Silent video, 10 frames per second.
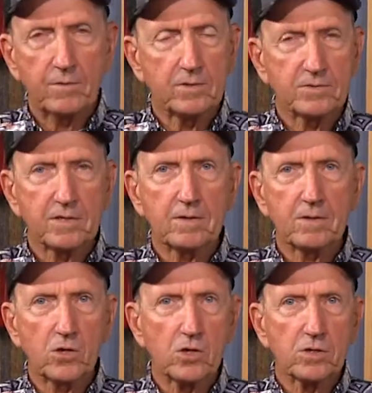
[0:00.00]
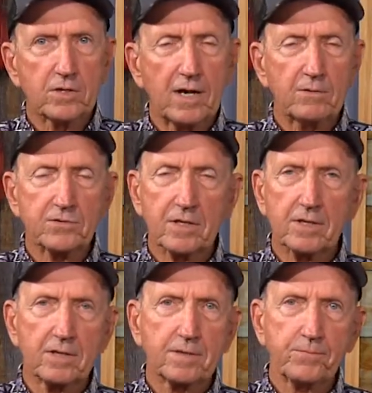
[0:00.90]
But see, earlier I was
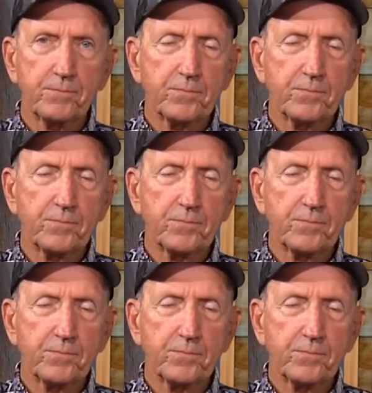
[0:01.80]
thinking, and